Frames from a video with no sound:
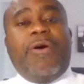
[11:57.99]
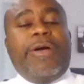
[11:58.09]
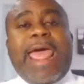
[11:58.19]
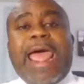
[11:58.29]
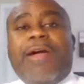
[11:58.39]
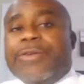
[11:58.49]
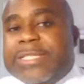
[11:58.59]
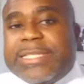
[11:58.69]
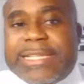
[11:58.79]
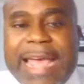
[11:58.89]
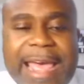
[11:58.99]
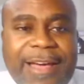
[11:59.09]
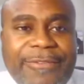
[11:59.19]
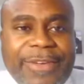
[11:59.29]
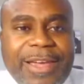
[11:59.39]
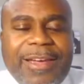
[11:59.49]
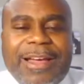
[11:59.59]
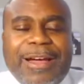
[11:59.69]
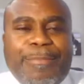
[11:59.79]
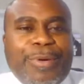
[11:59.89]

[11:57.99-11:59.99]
on our staff a